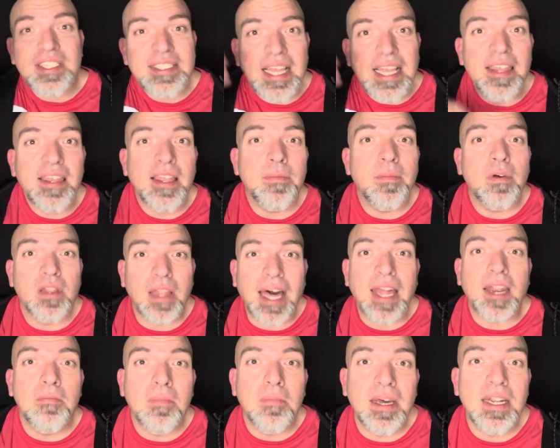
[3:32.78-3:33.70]
send them a
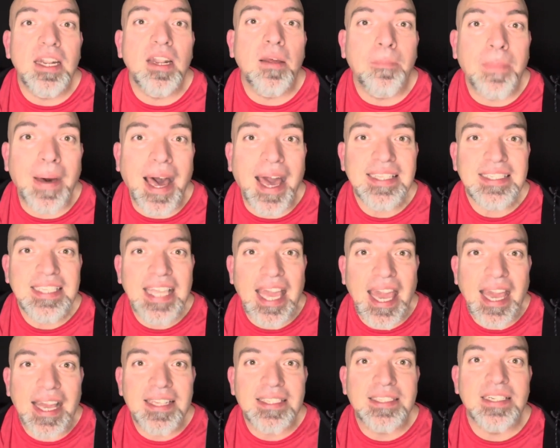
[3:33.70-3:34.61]
lot of money to buy
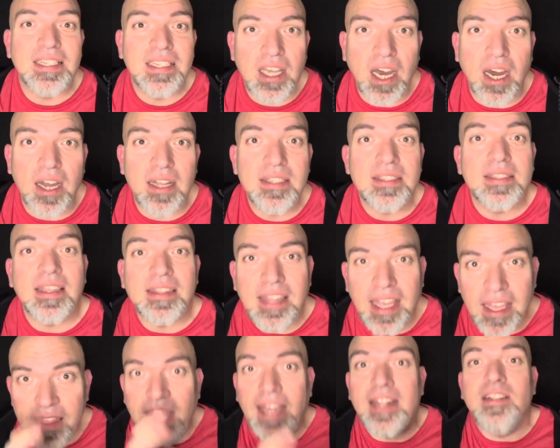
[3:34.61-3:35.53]
tanks and guns that
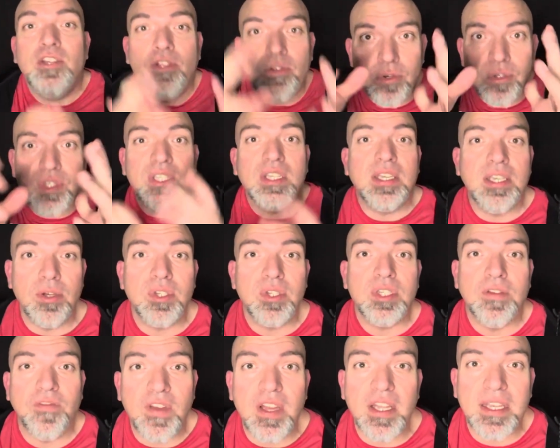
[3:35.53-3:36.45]
they then use to kill
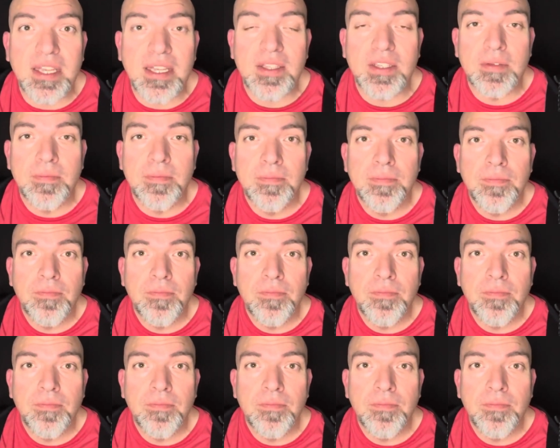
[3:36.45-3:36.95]
civilians.